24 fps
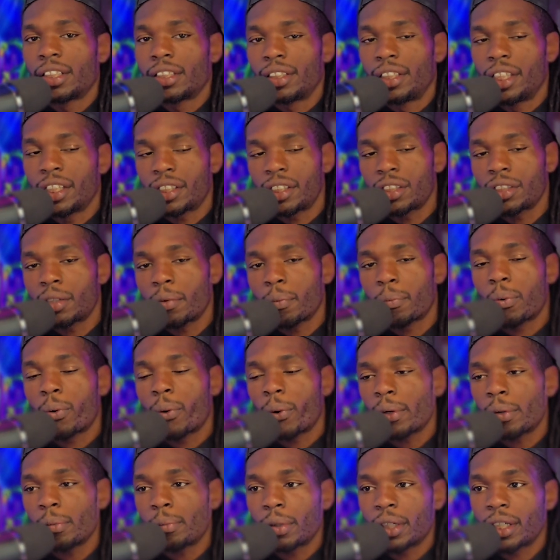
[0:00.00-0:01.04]
this is
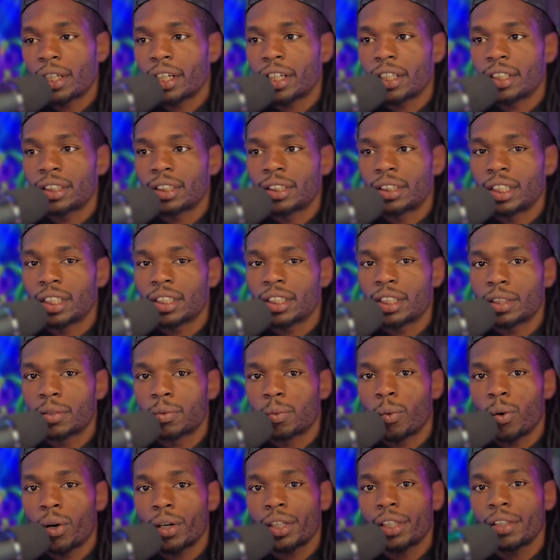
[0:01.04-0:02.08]
important because this is
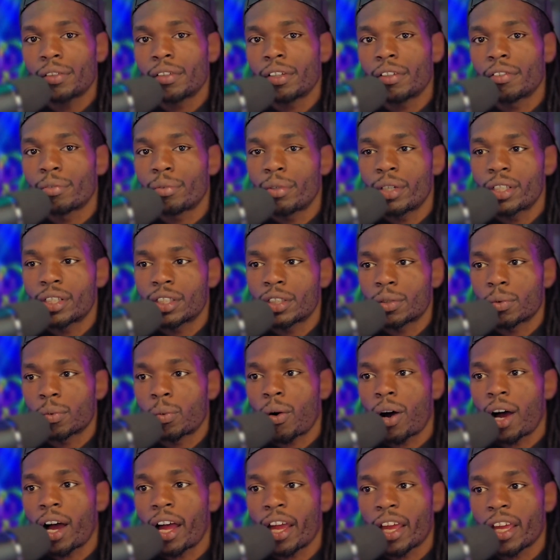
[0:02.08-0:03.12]
one of the reasons
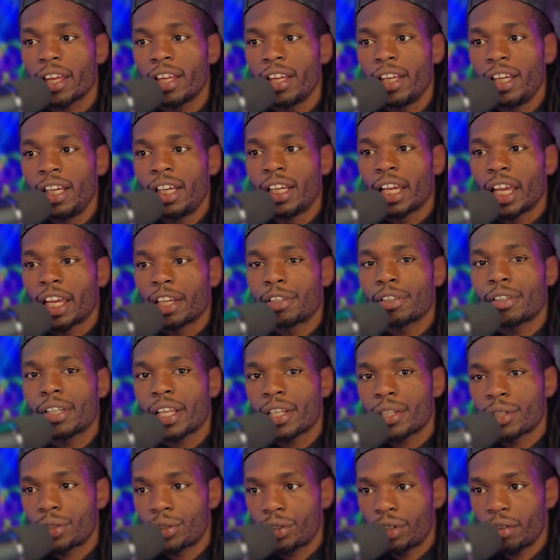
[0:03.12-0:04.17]
why
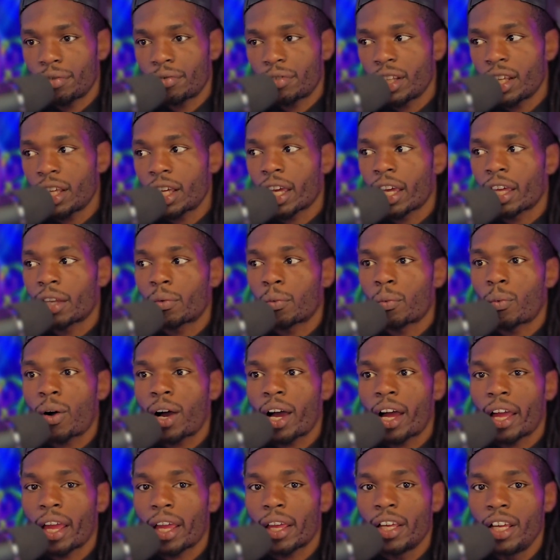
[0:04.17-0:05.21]
internet is shifting and
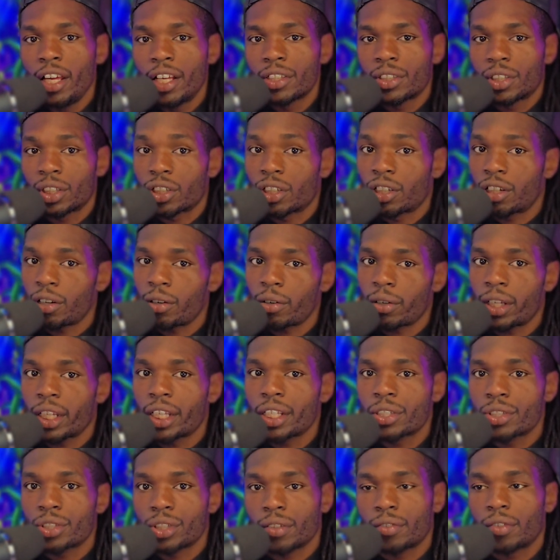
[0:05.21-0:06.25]
why
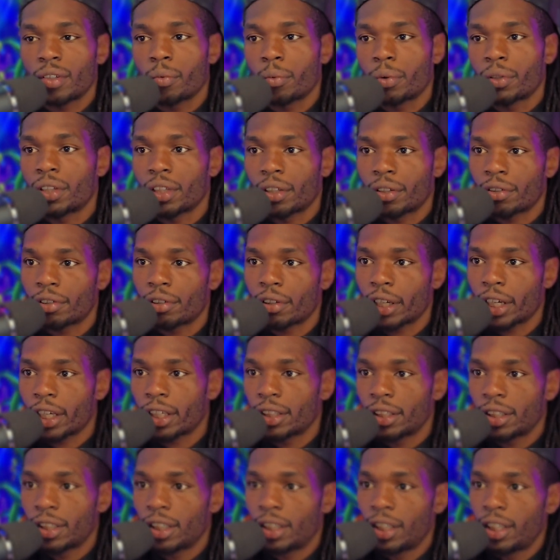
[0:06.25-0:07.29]
security is shifting with the internet.
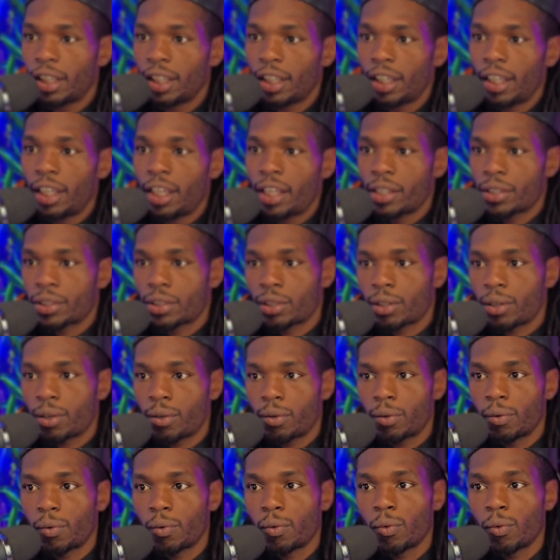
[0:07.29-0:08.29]
So